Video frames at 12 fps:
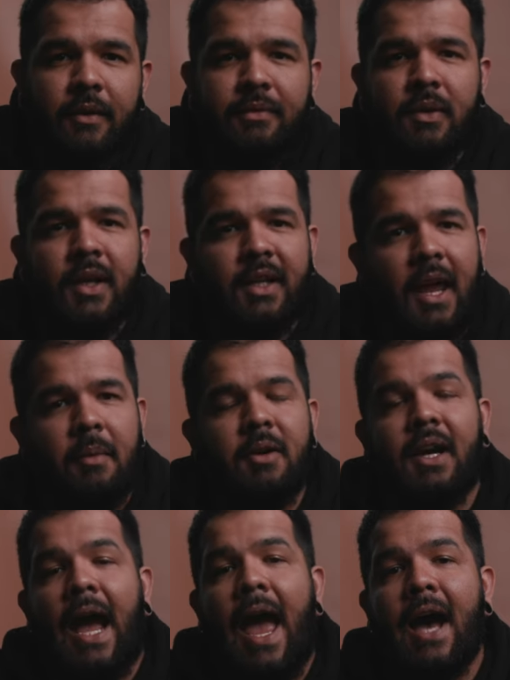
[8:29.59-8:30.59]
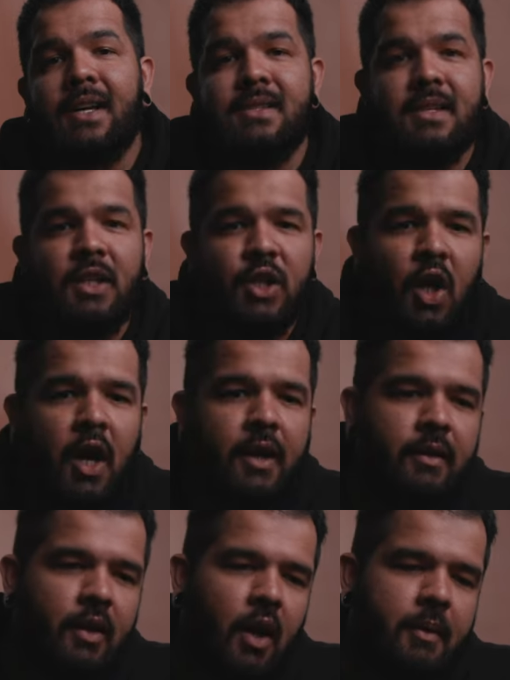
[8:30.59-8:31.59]
I feel like the camera has a lot,
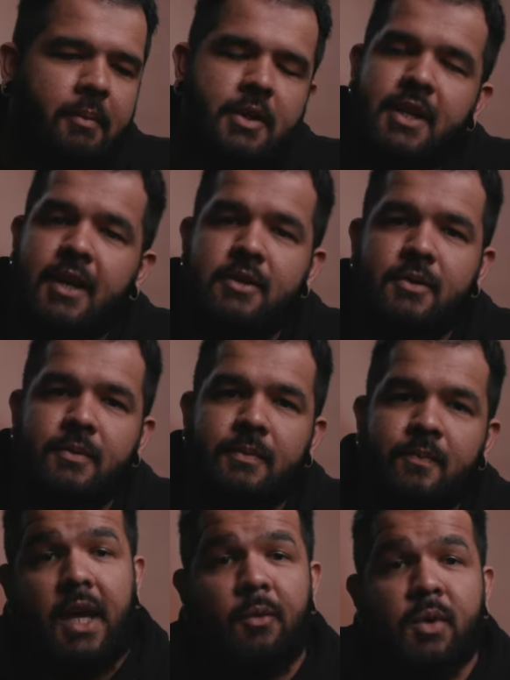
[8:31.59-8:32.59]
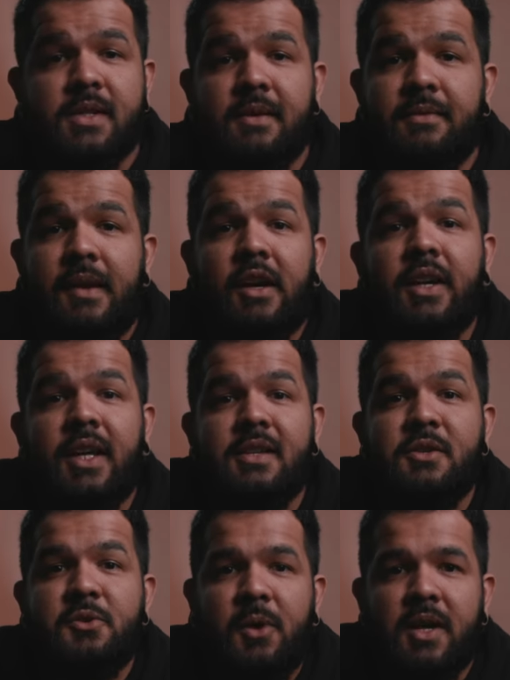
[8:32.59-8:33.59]
a lot of potential. It was a very
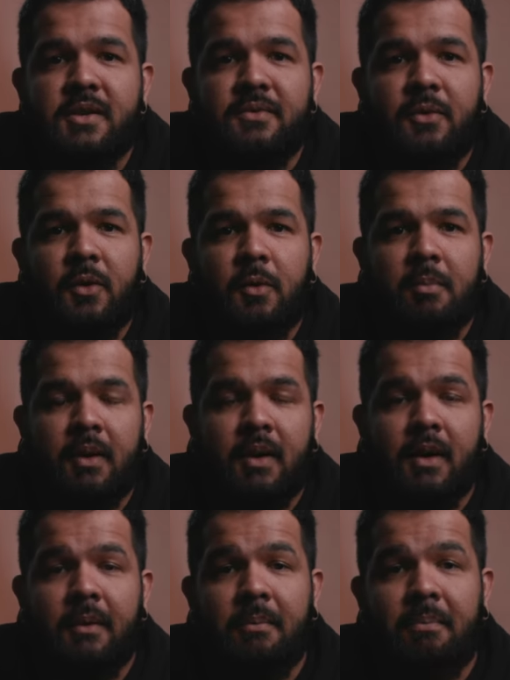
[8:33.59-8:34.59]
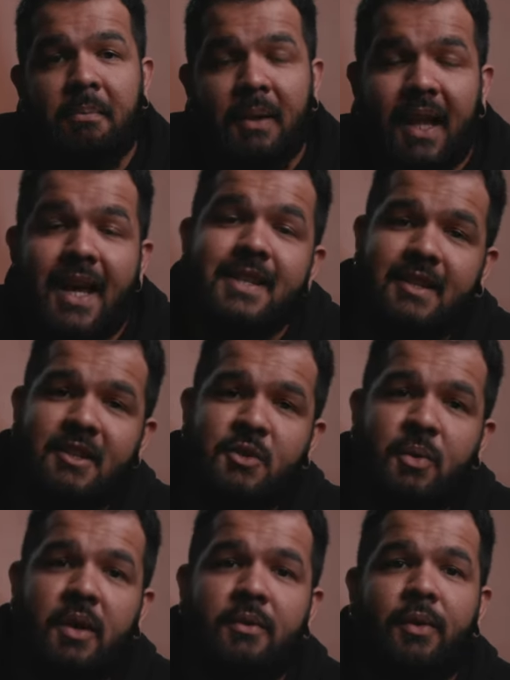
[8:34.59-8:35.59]
stressful but pleasant
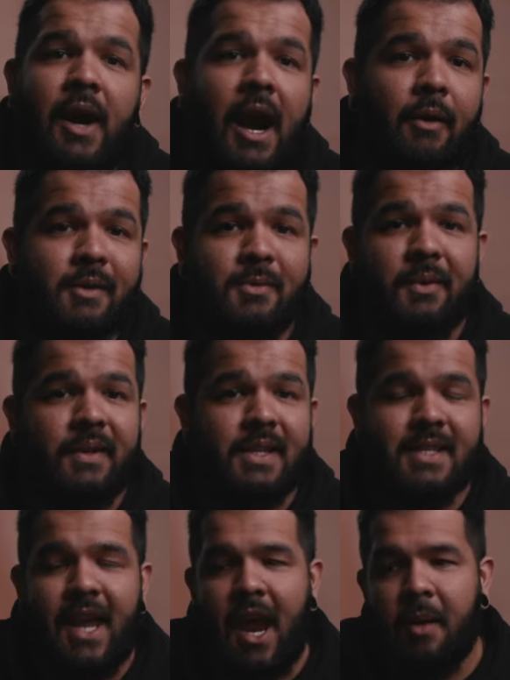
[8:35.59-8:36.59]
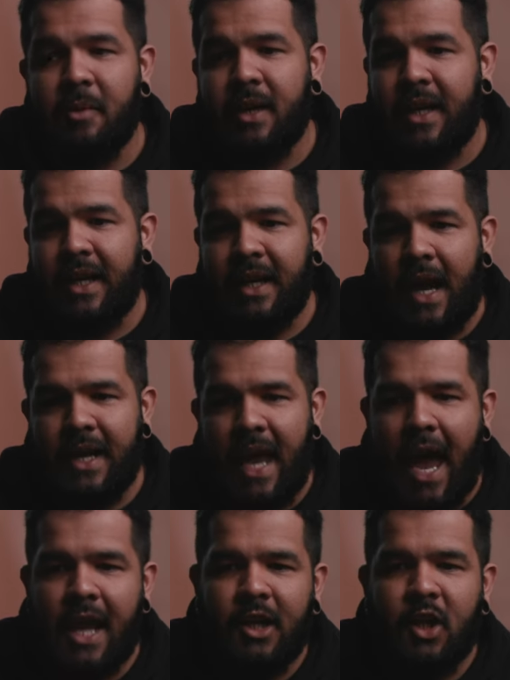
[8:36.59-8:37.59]
twenty-four hours with this camera. I
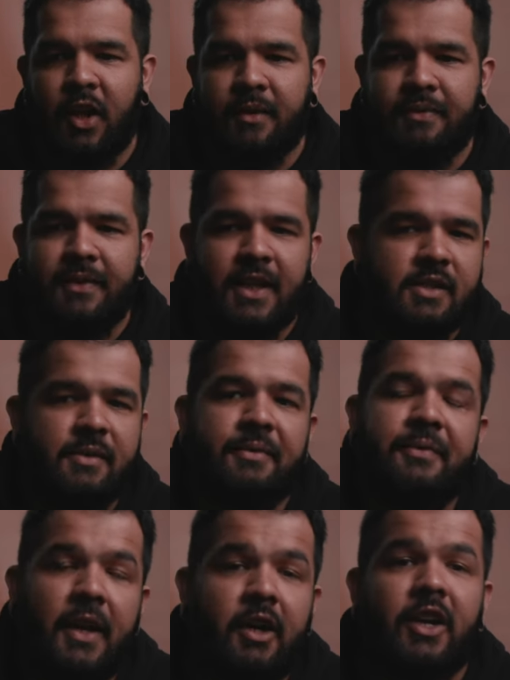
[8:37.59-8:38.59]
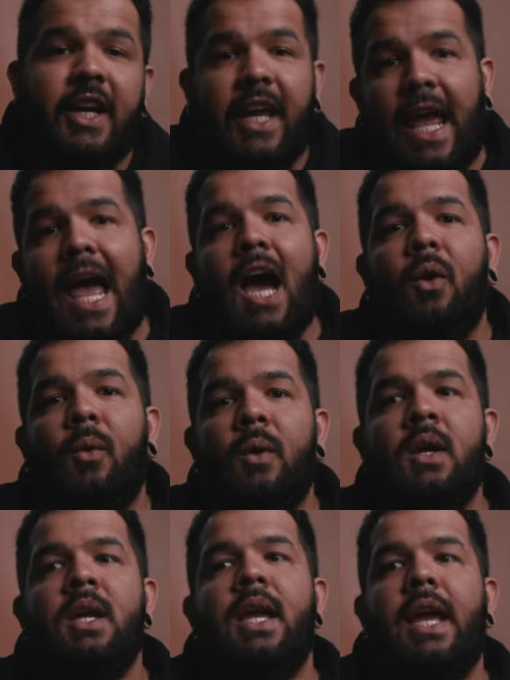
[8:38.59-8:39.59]
had a lot of fun figuring out
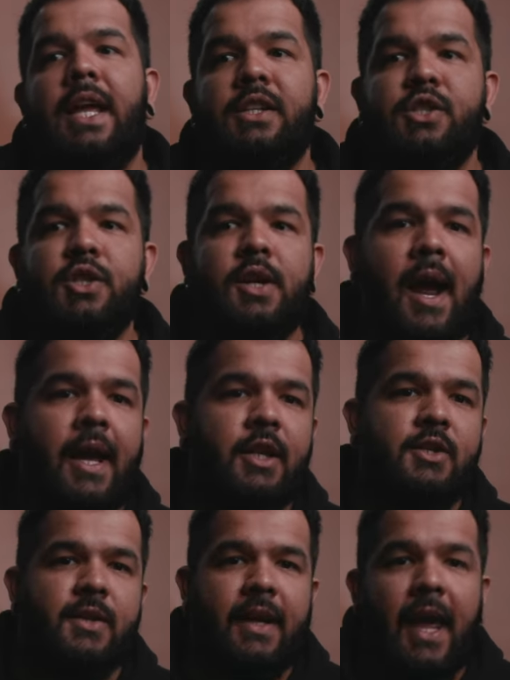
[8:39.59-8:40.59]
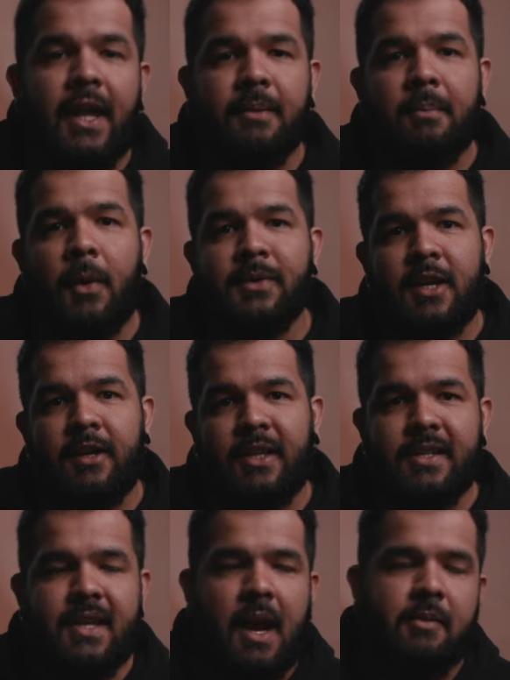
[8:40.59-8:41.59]
and trying to get the most out of
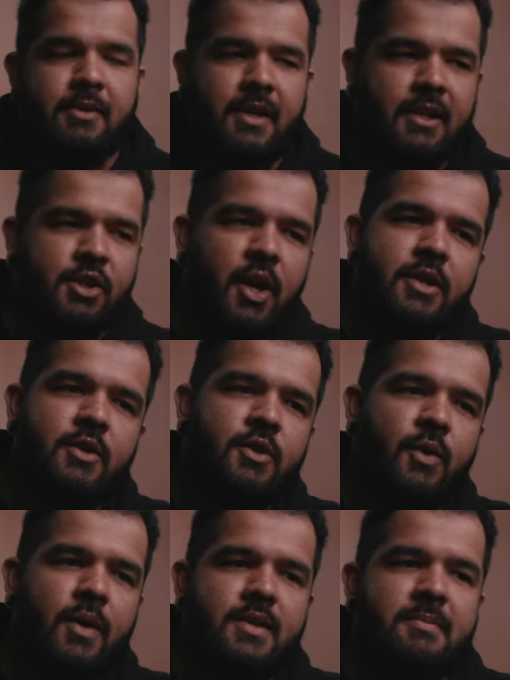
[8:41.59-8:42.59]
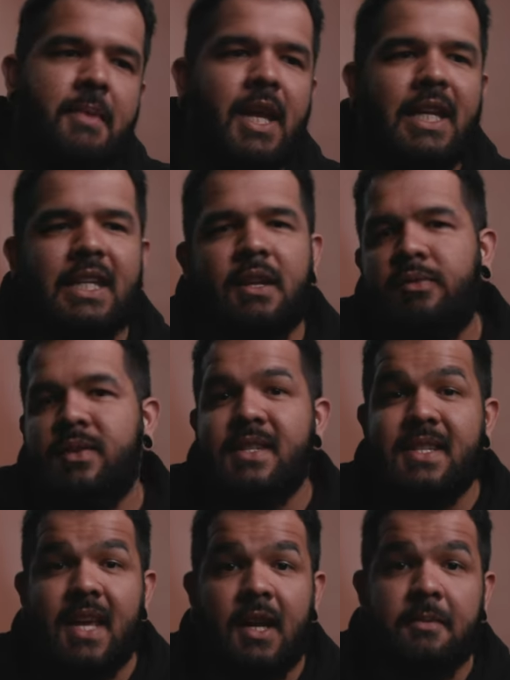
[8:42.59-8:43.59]
this camera. So I tried to do as many different
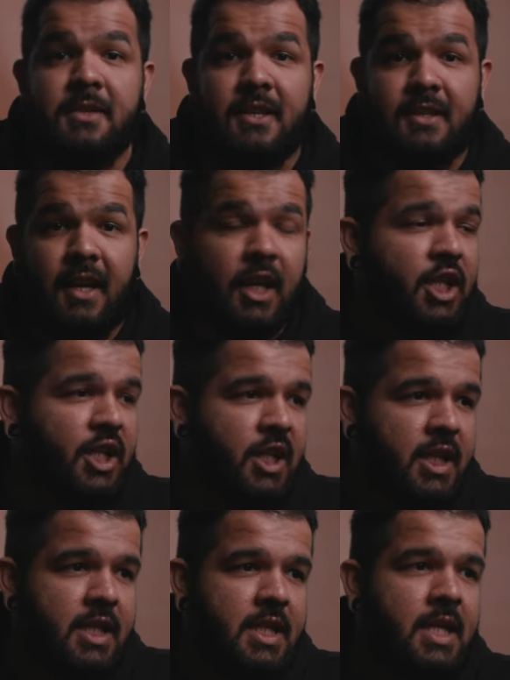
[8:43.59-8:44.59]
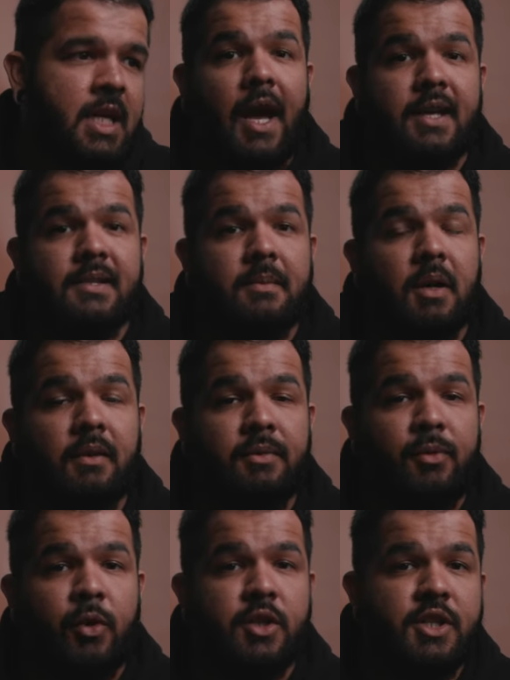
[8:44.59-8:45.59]
setups as I could. I had some
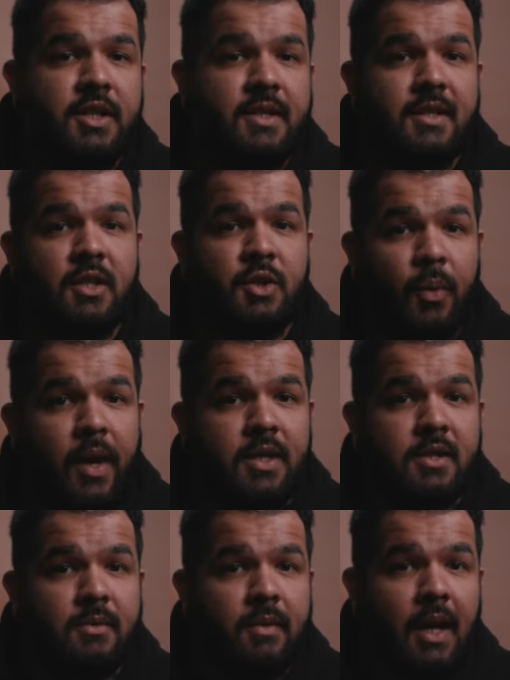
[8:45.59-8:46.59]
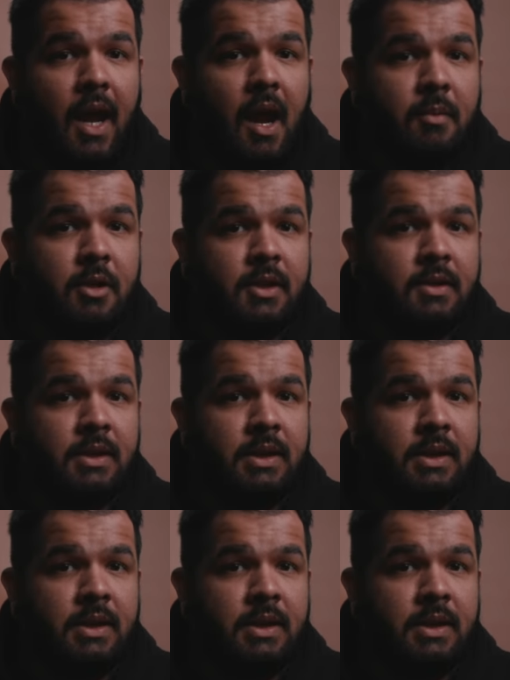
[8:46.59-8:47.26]
unfortunate situations with the camera.